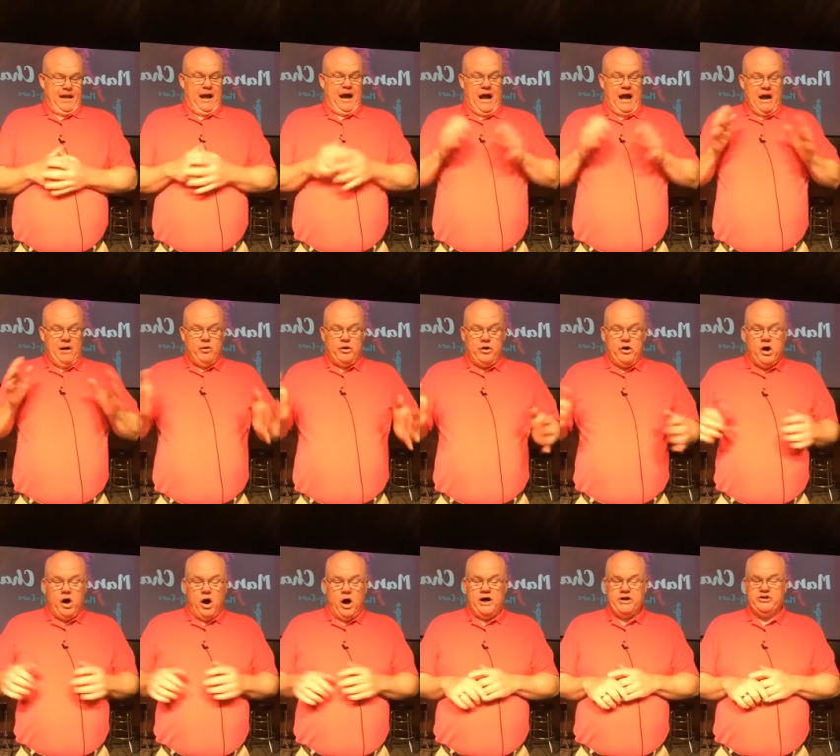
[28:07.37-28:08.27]
I would
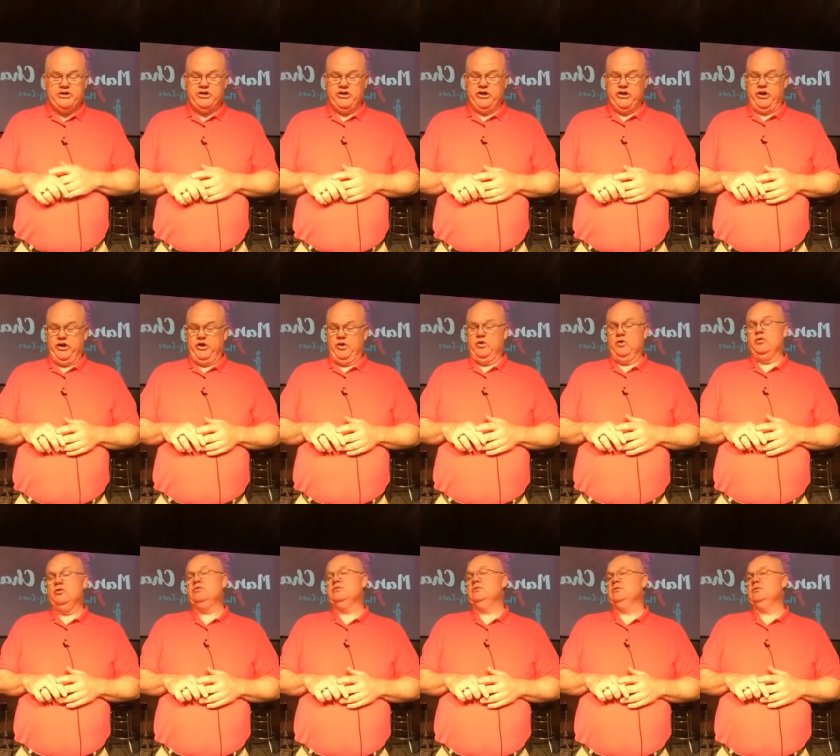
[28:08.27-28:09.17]
caution
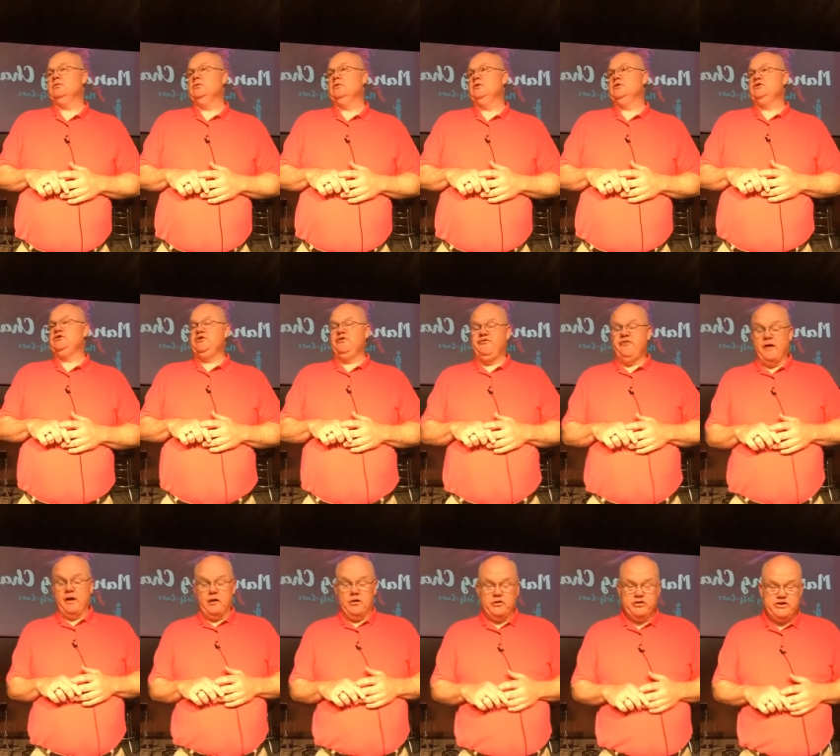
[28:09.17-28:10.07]
you to
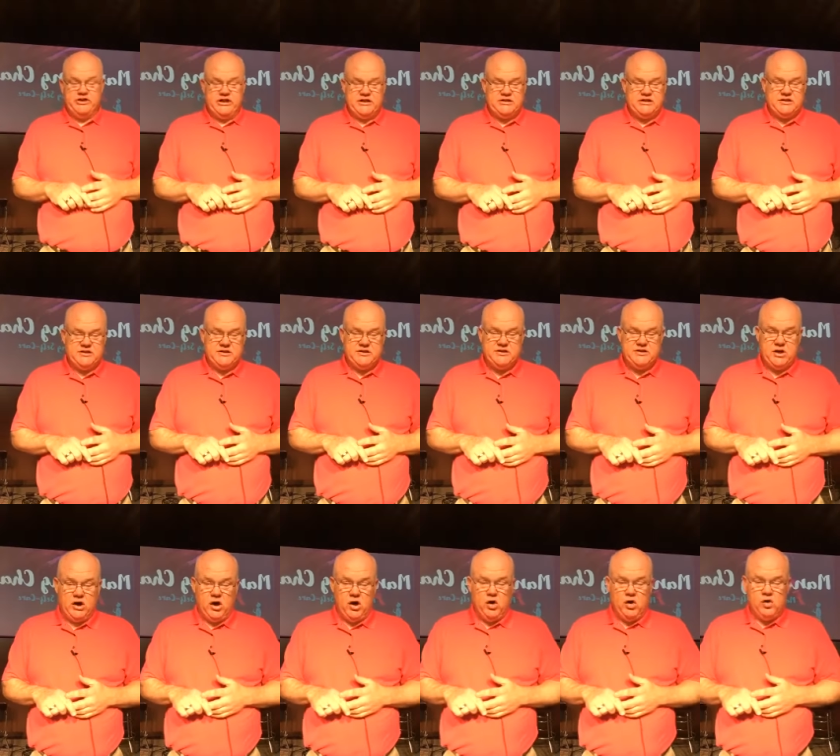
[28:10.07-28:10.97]
follow Jesus'
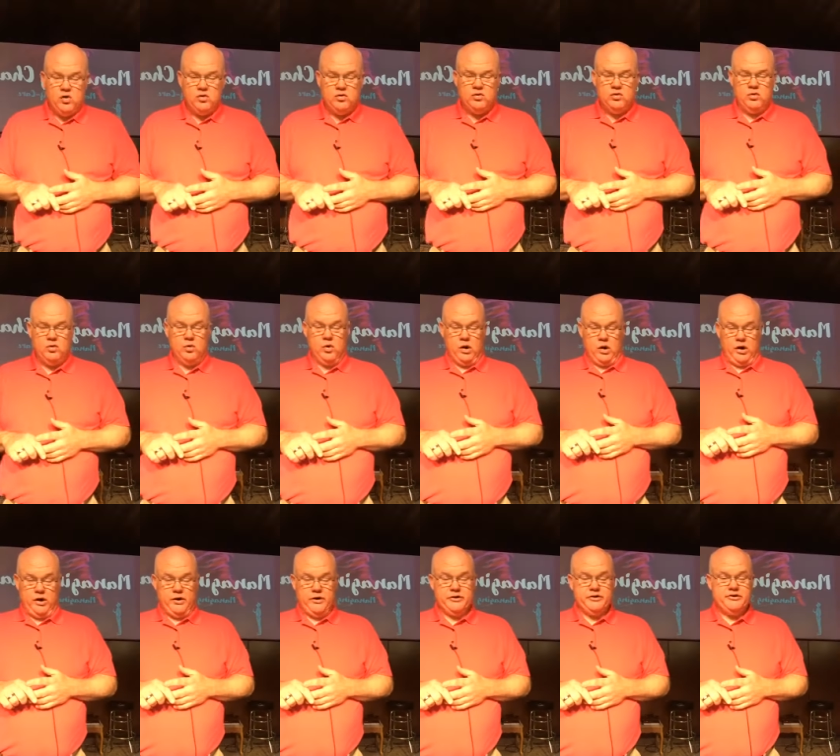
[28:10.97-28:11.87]
own
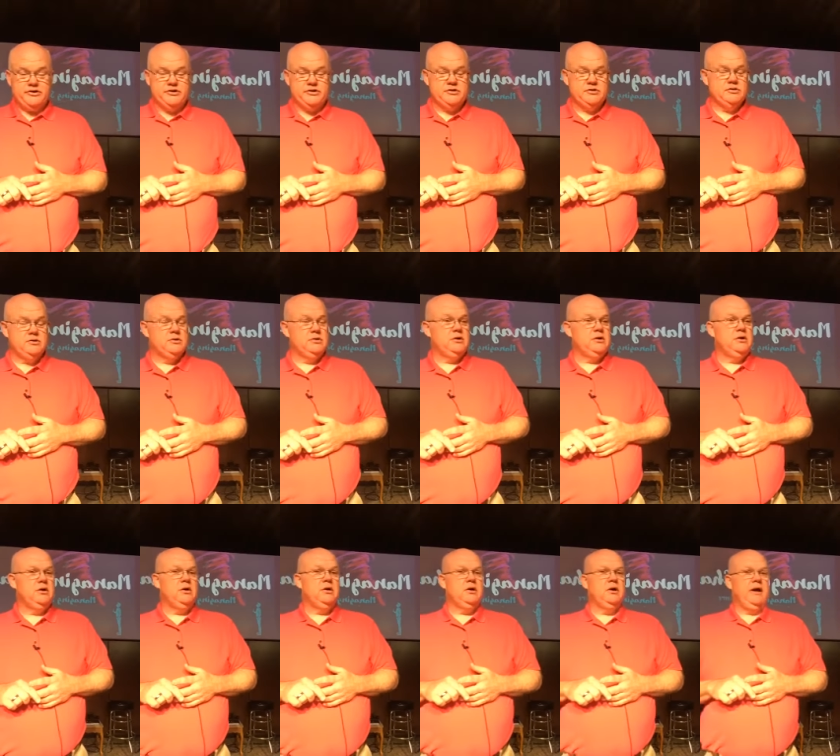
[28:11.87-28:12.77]
words.
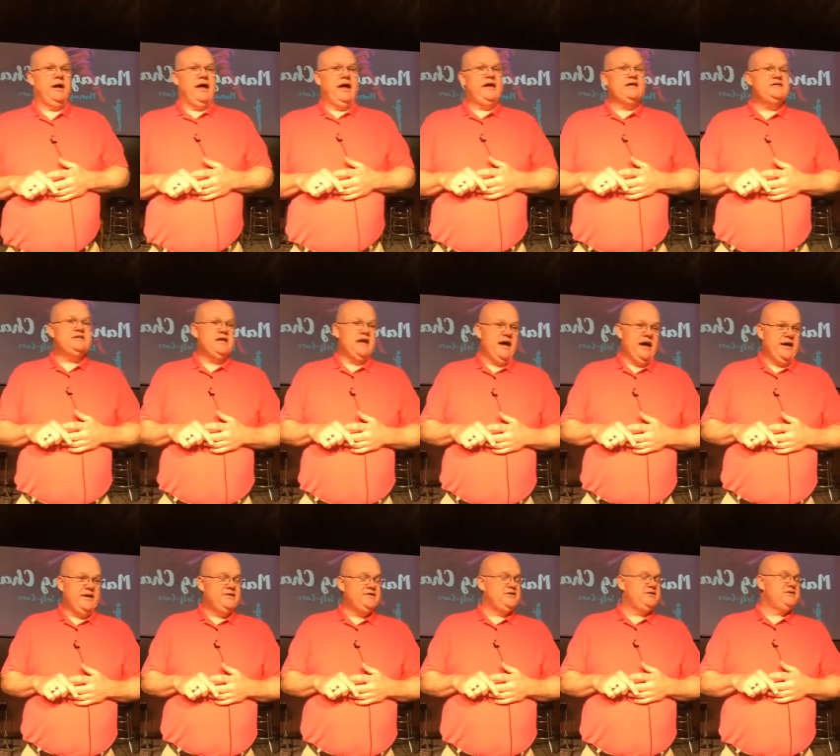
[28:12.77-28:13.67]
He
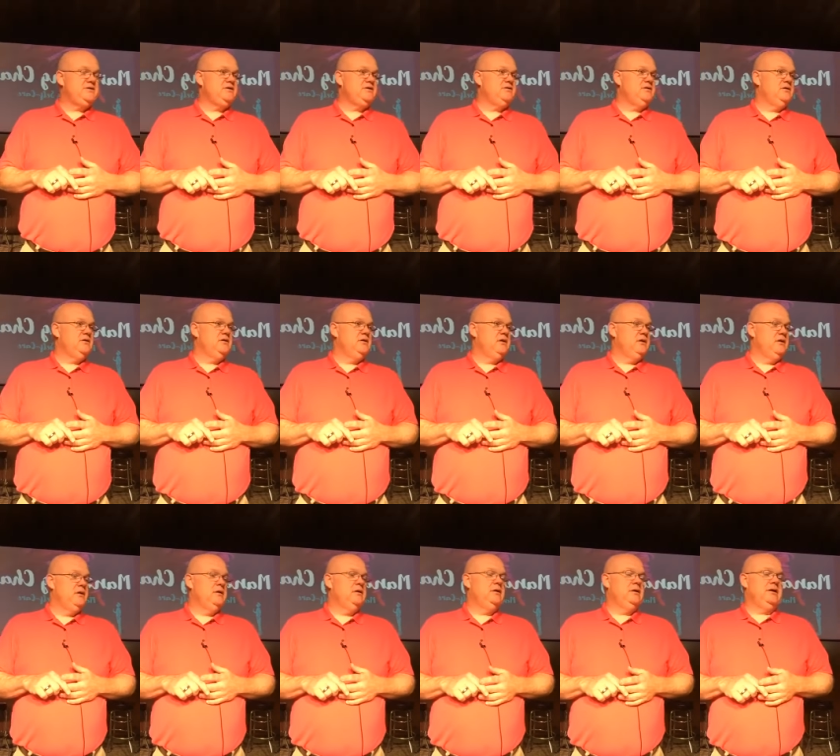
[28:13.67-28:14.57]
says,
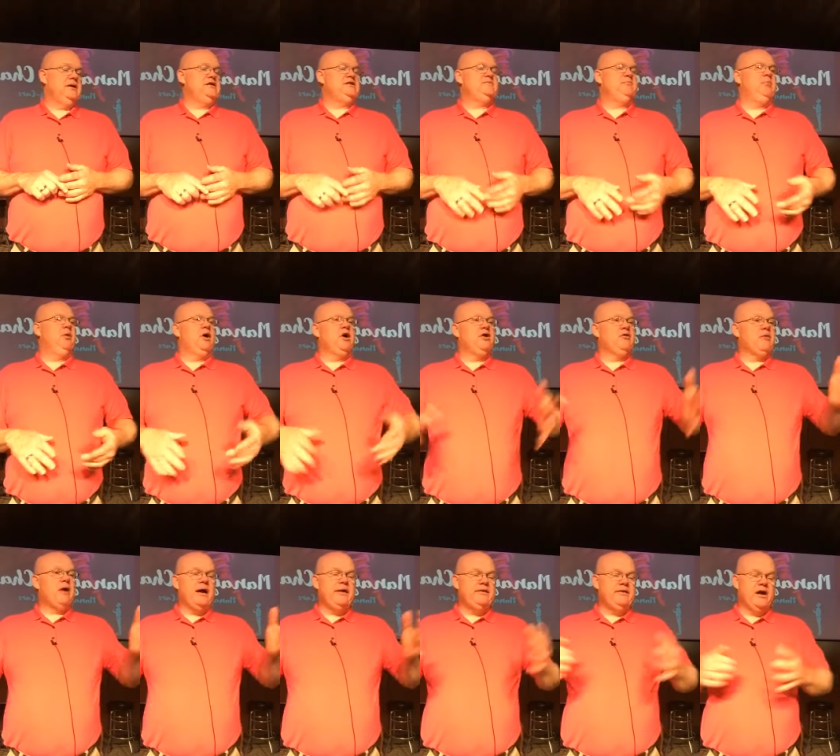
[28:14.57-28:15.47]
that's burned
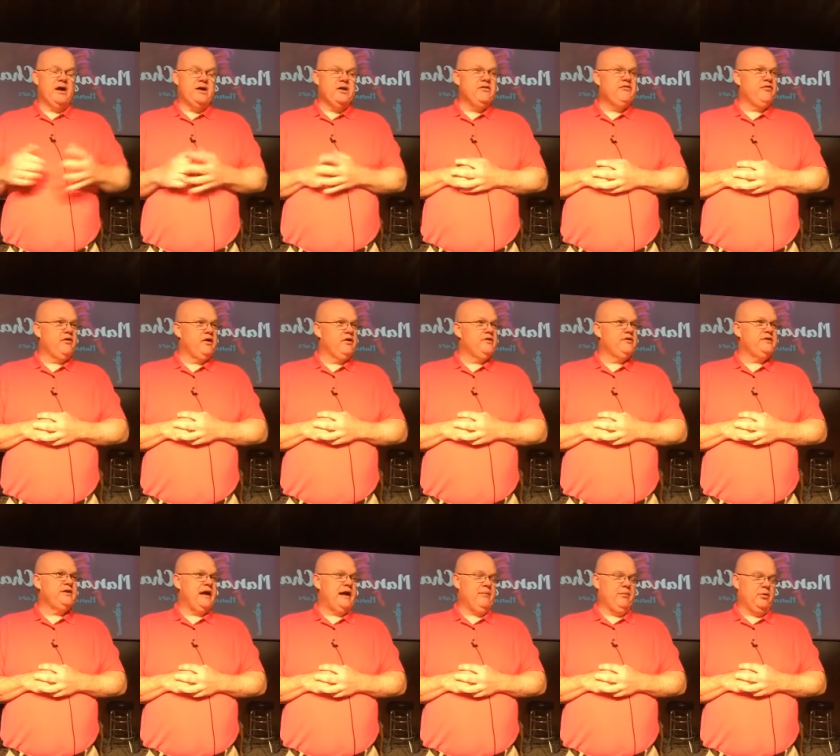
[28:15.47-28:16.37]
right there in the front of
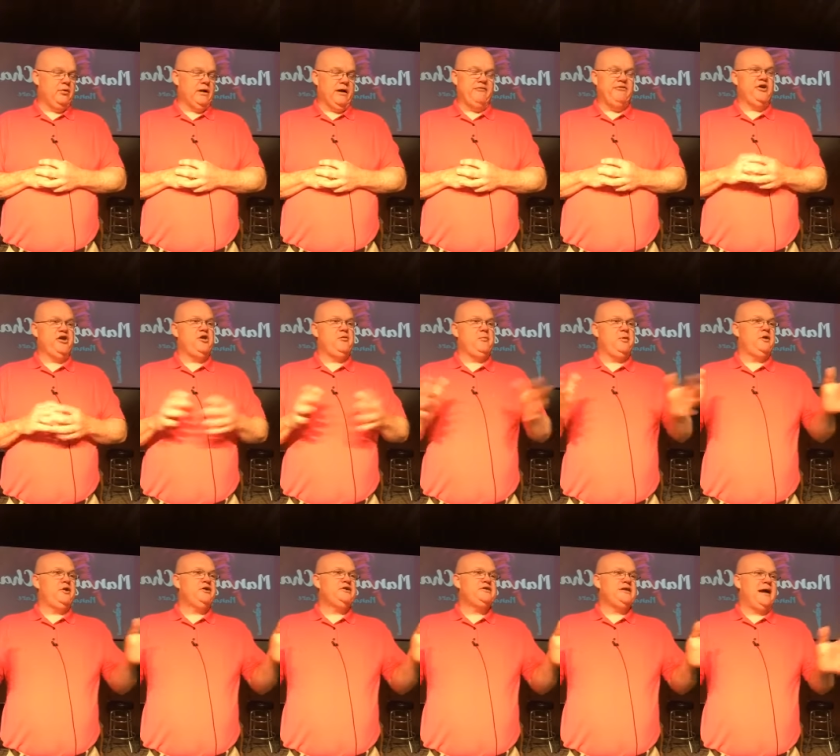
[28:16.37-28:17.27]
the table. Every
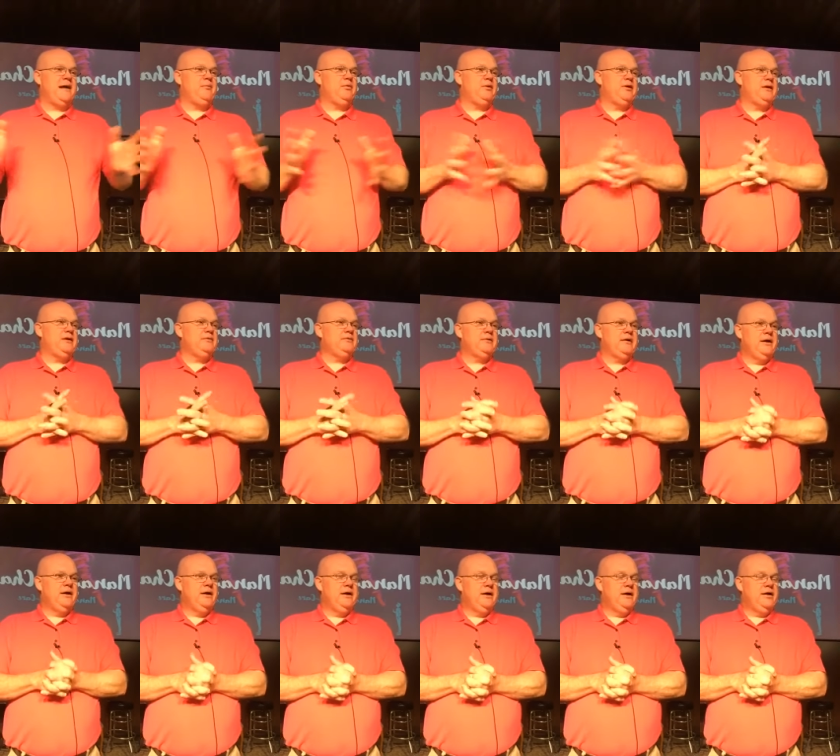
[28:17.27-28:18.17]
communion table in
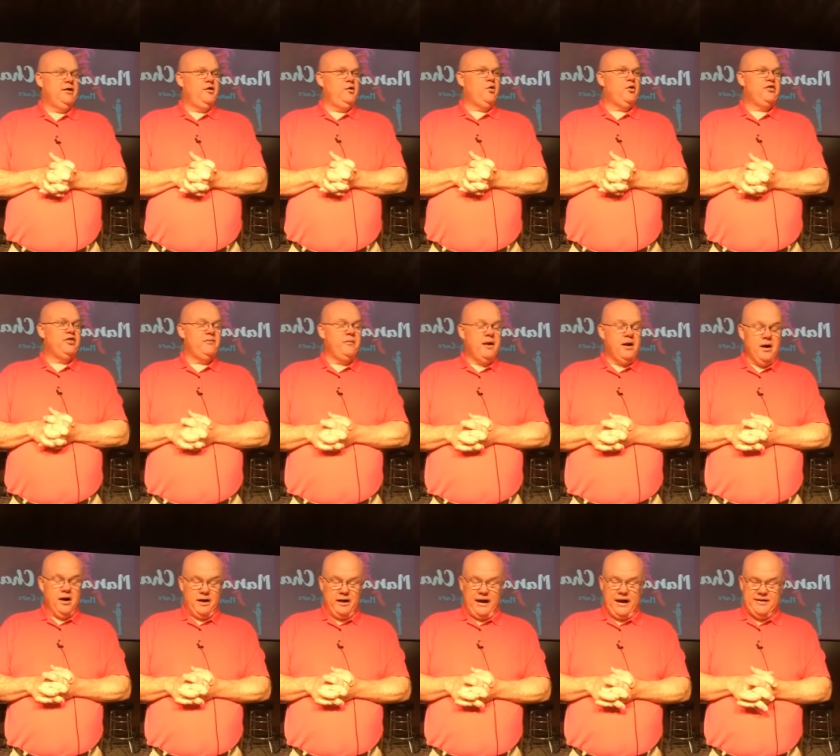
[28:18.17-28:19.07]
North
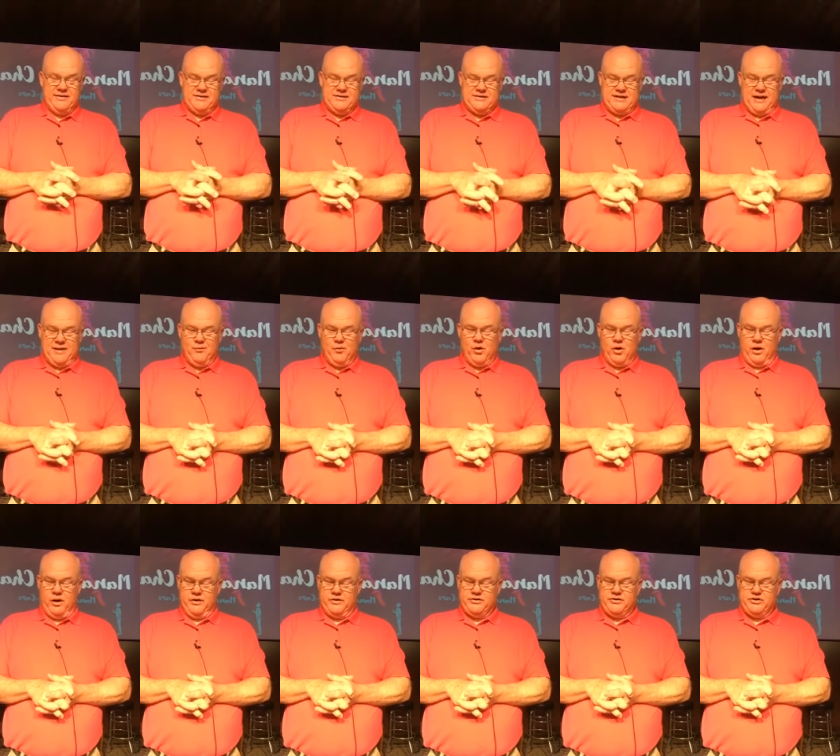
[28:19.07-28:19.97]
America had the same
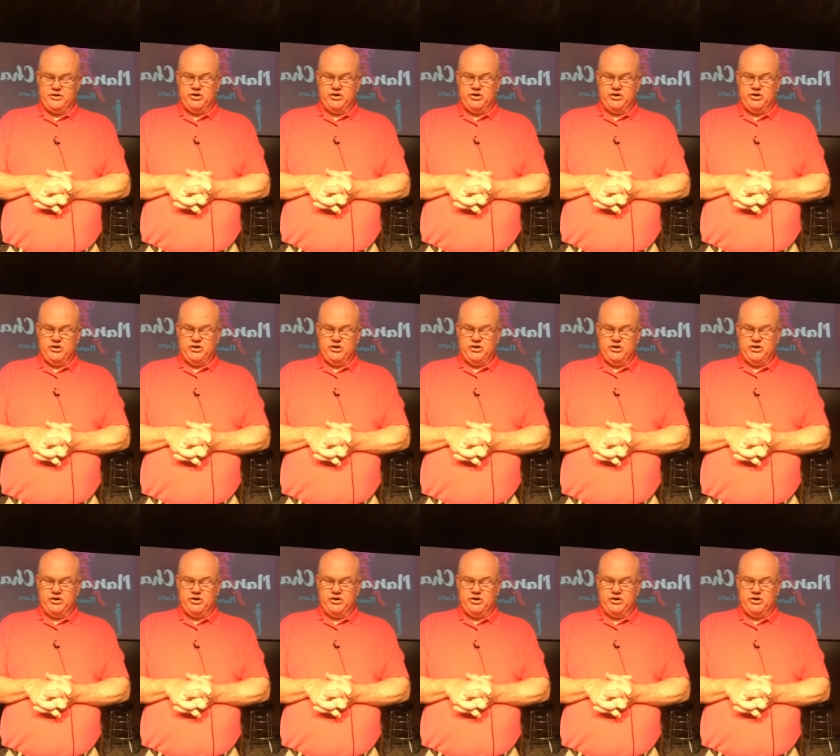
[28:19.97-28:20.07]
words.